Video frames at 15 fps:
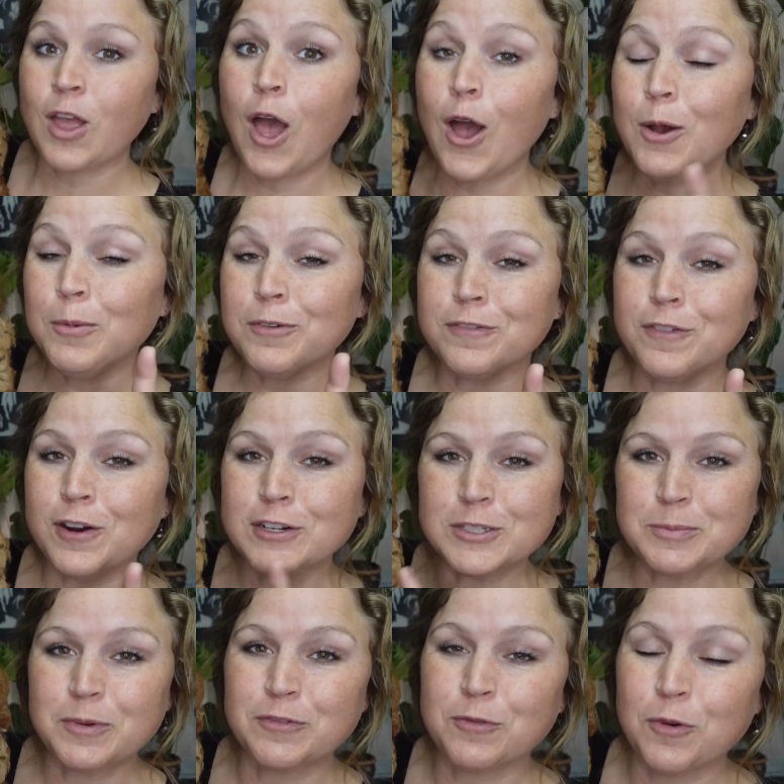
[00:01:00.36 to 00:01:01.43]
Oh, but
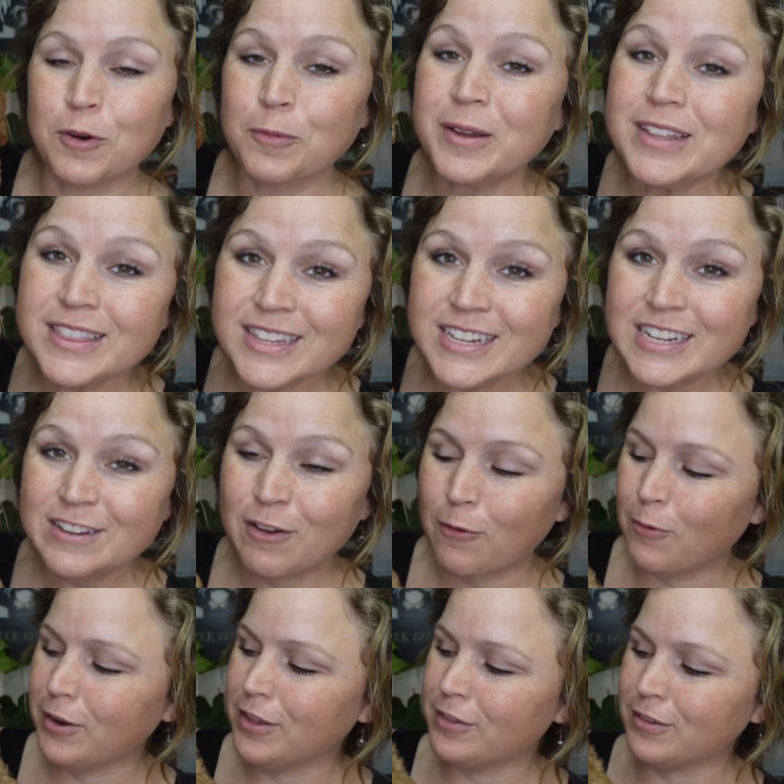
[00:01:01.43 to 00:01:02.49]
first, before we leave, I
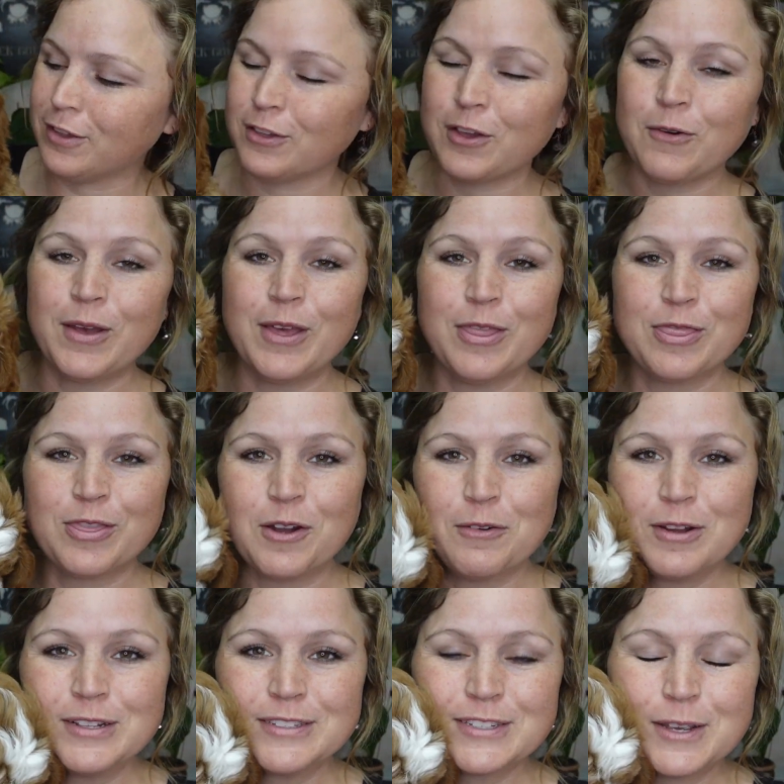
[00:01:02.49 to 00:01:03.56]
want to go ahead and throw
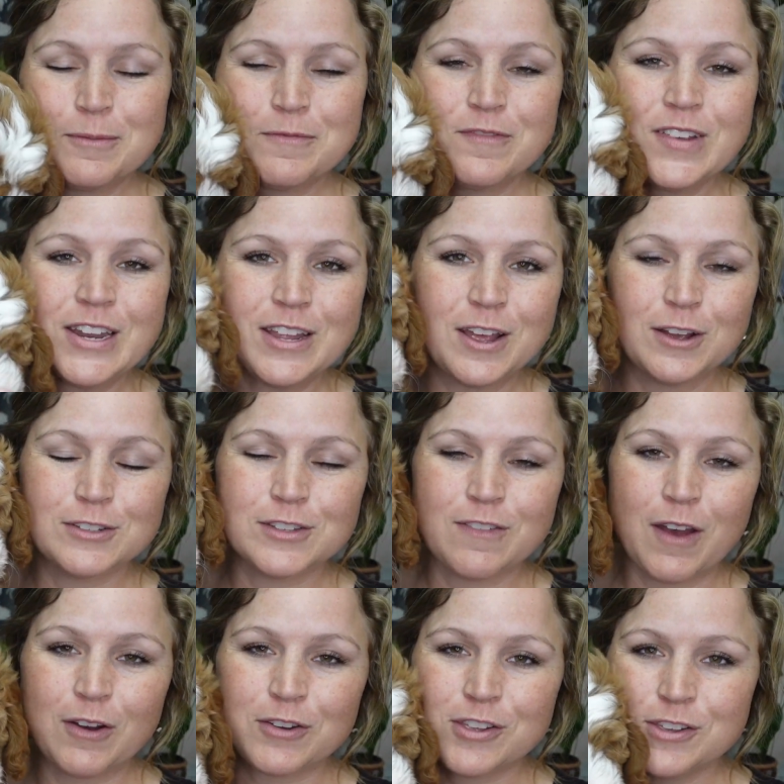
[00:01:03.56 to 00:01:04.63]
in some videos of
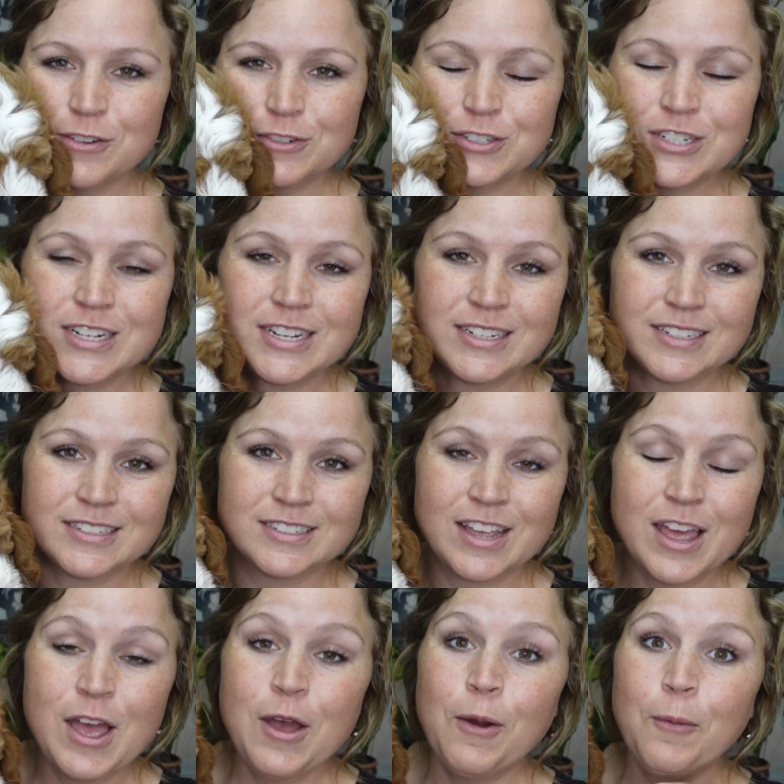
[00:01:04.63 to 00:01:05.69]
how cute she is
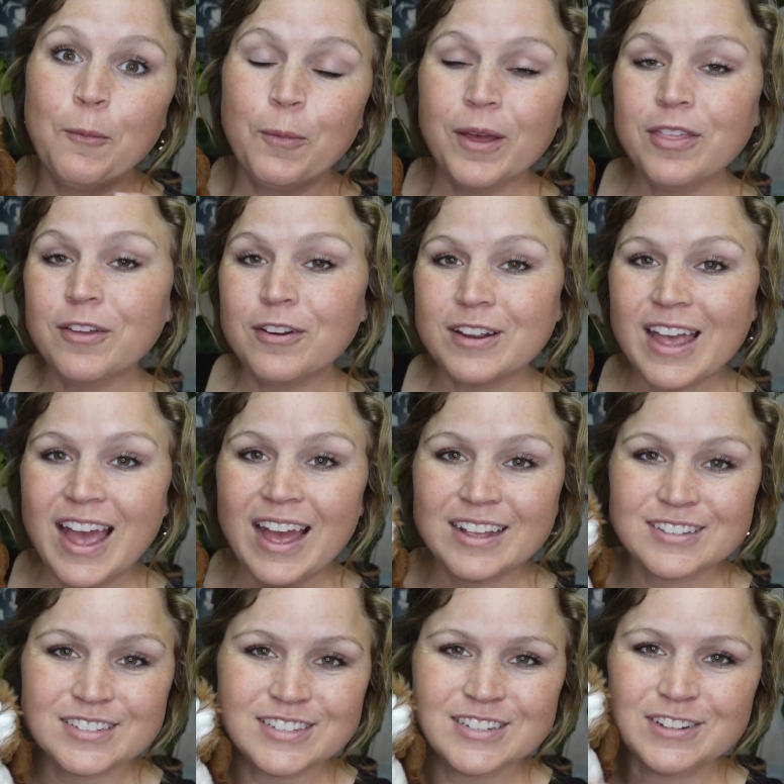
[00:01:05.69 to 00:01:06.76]
with her
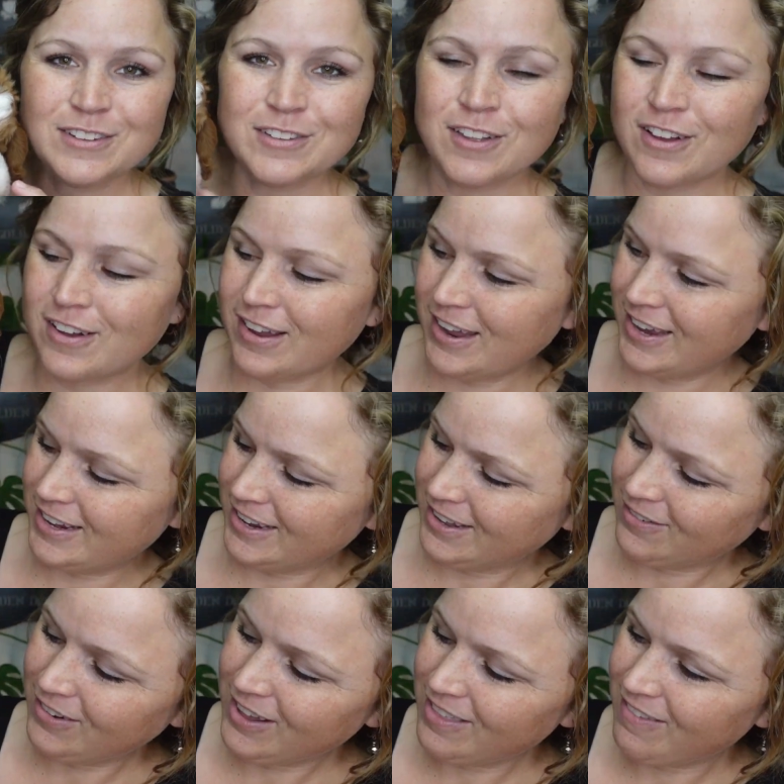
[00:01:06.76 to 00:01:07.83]
cast still on.
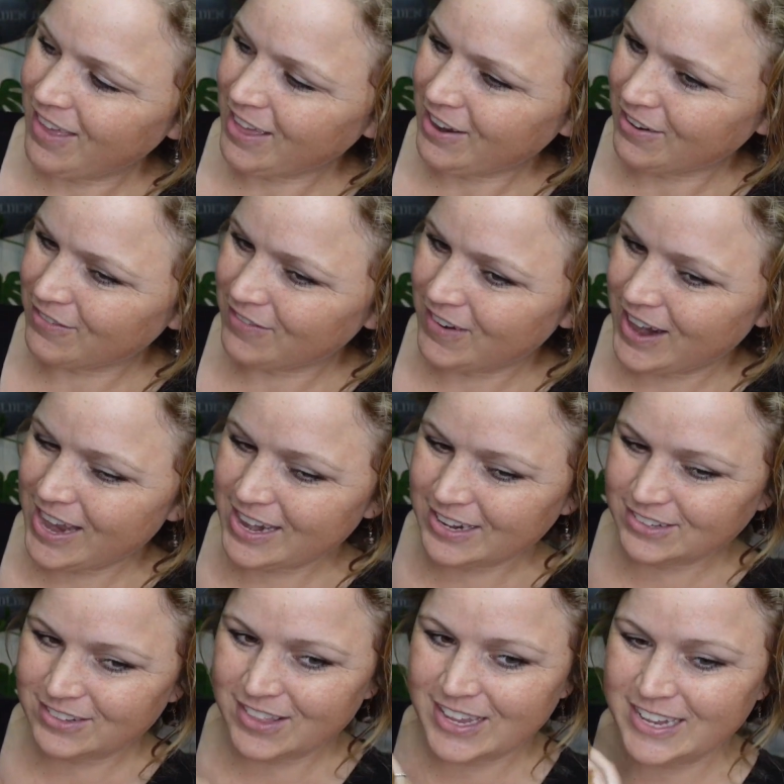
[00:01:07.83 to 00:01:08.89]
What do you think, girlfriend?
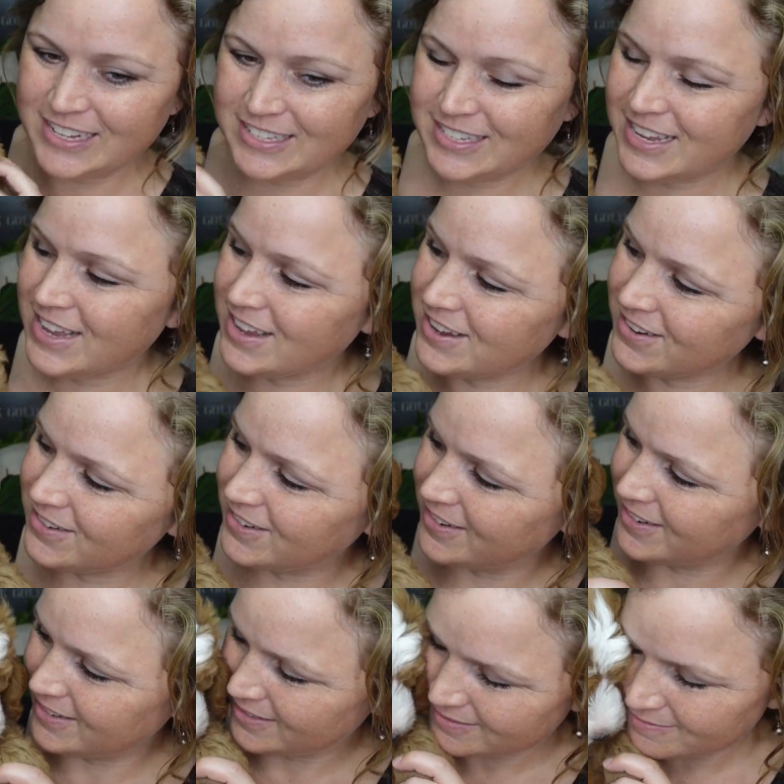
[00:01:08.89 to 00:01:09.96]
So they can see you?
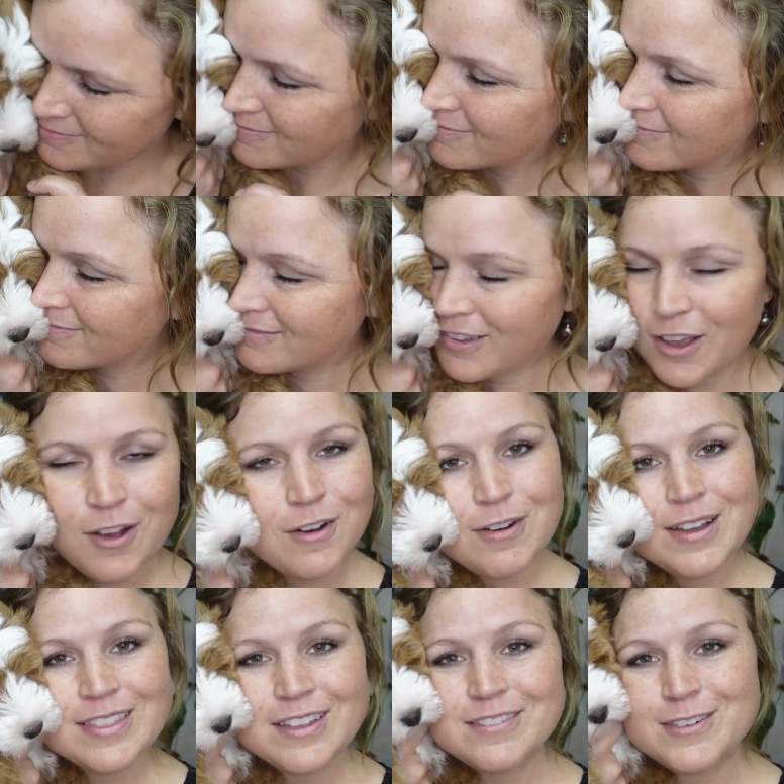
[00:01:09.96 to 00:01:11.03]
Oh,
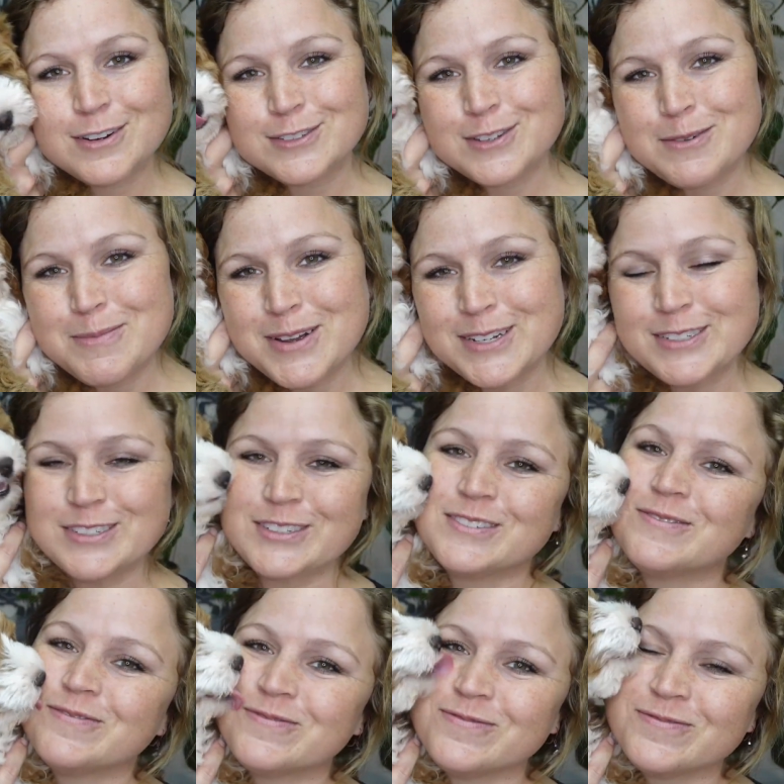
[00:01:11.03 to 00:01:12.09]
I love her so much.
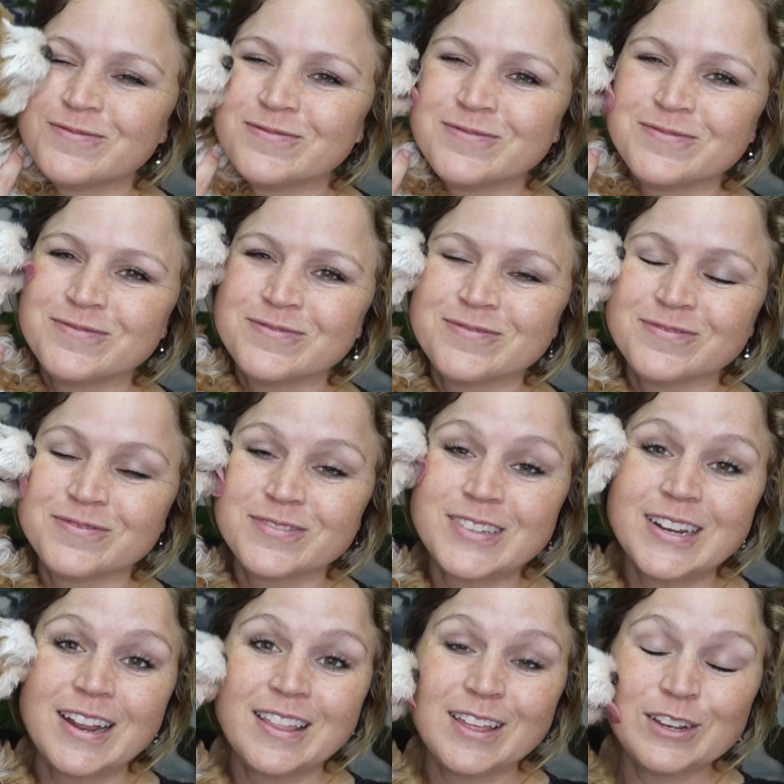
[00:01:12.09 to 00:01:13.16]

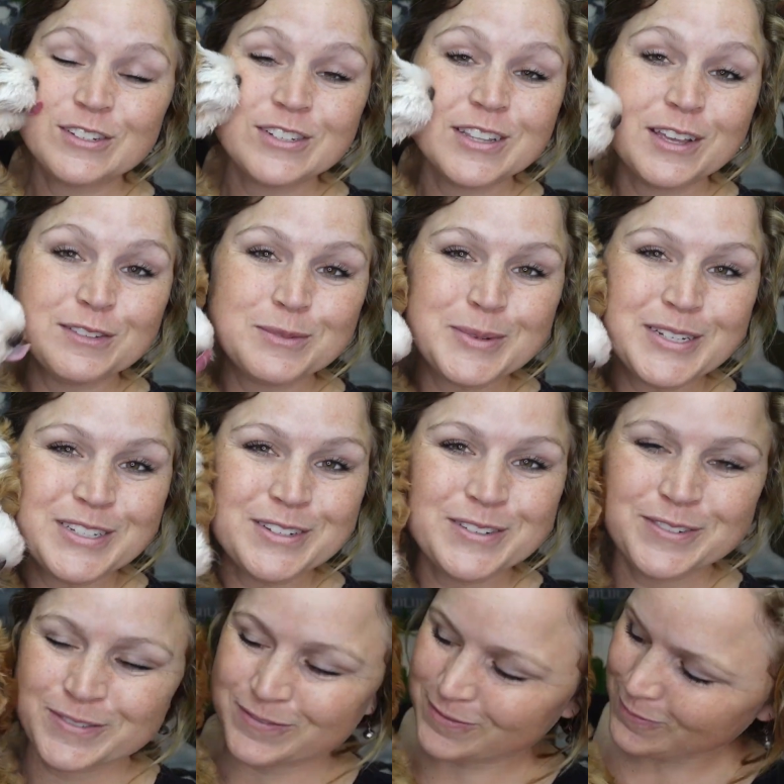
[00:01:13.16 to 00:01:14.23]
And I think she loves me
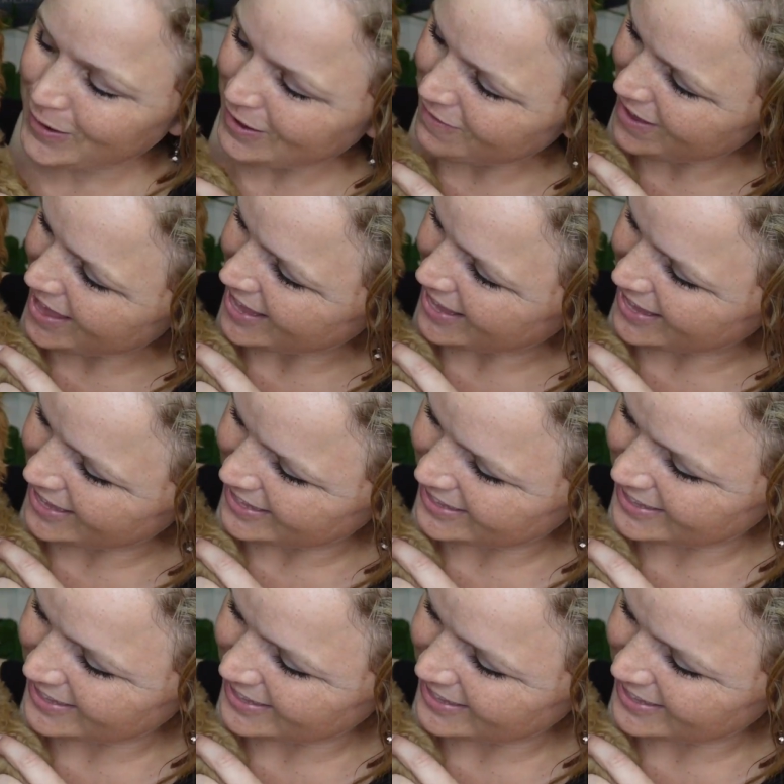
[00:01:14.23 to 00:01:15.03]
too. What do you think?